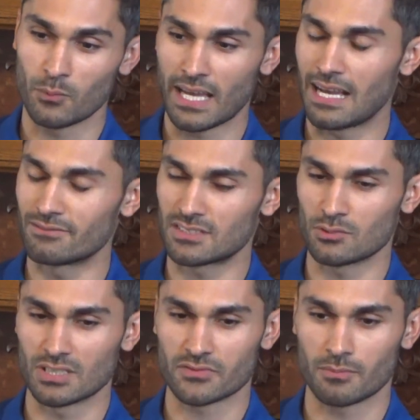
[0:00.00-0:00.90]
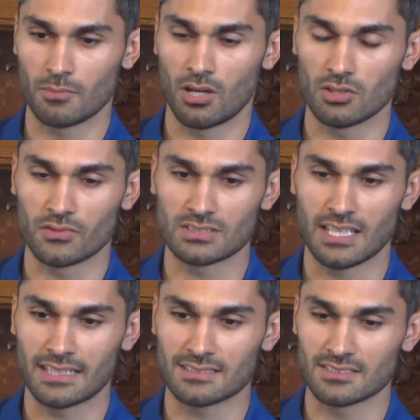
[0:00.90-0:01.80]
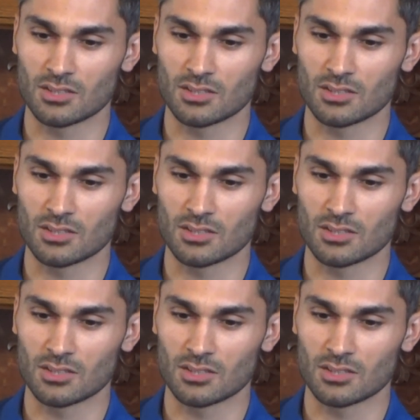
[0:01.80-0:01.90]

We have students from all over Texas.